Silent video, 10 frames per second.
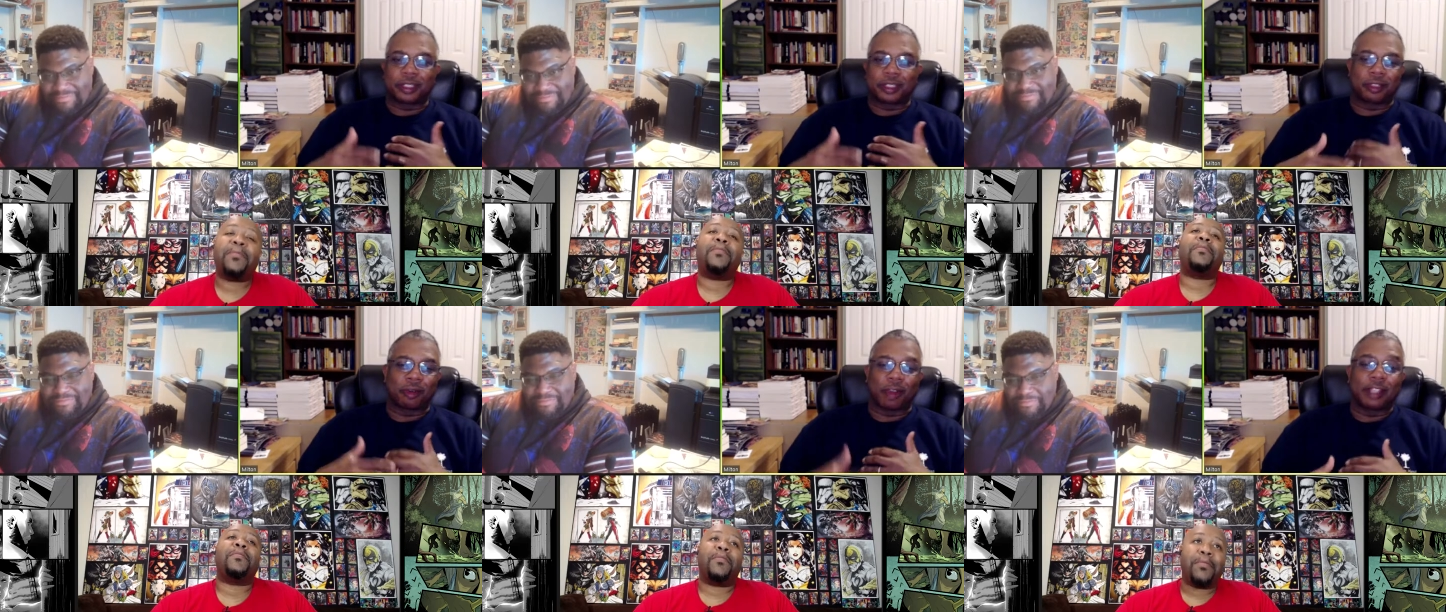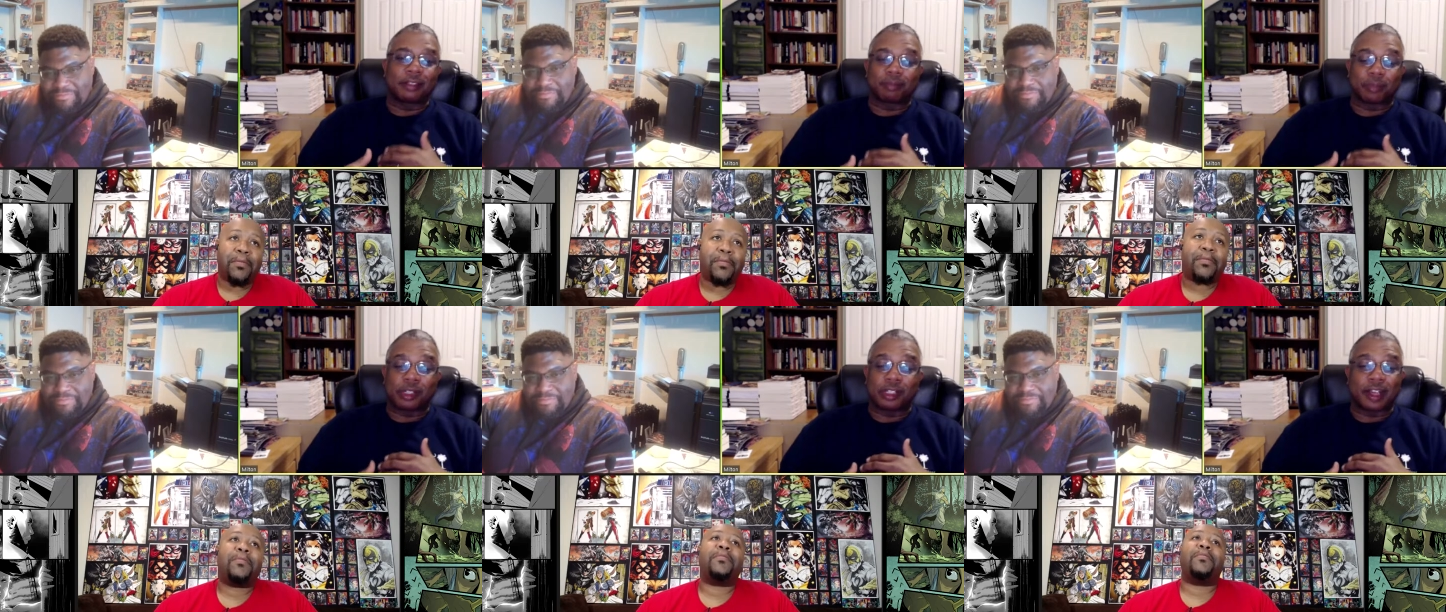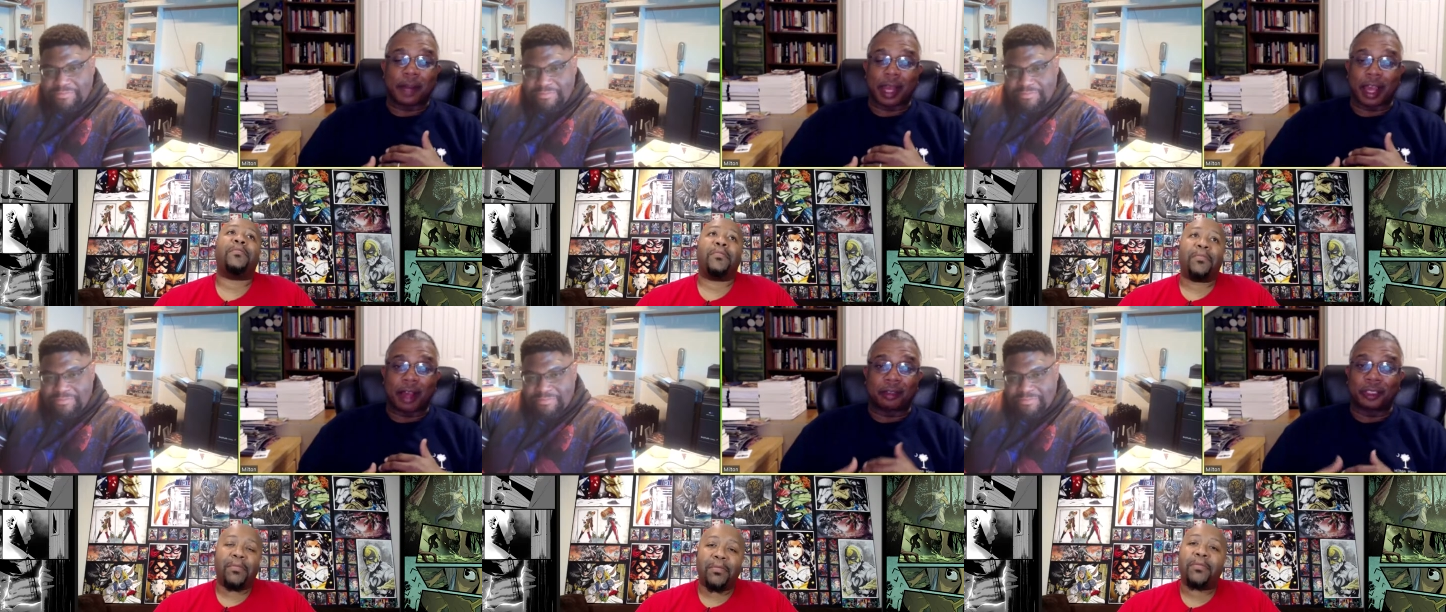Speaker 1: is a great book coming out.
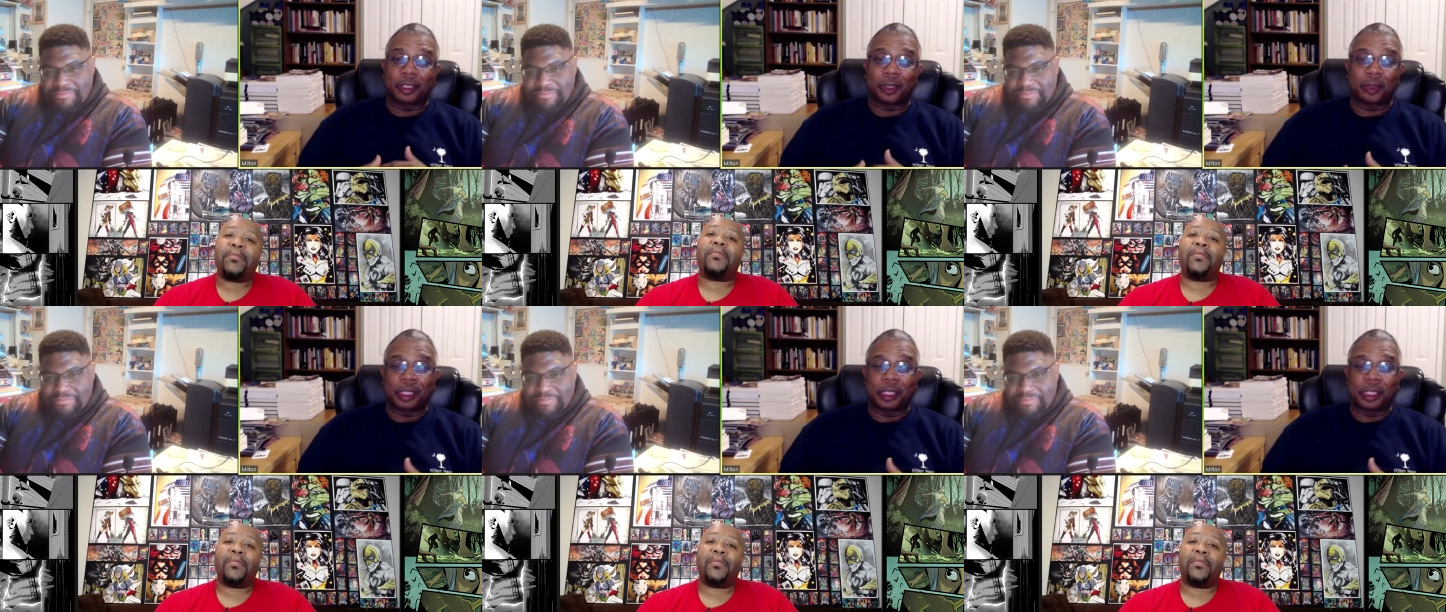You know,